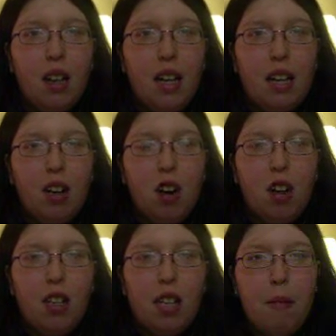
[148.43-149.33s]
that
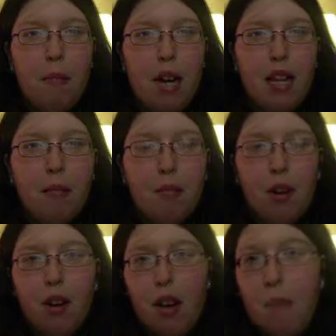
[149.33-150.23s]
card can make
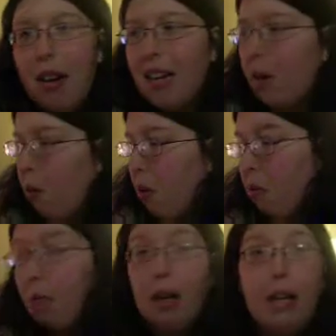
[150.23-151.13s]
or
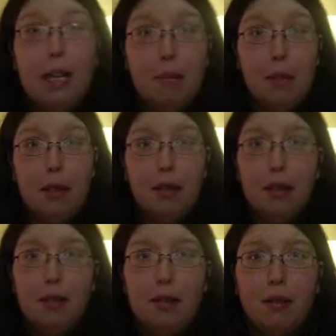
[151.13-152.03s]
break an opponent.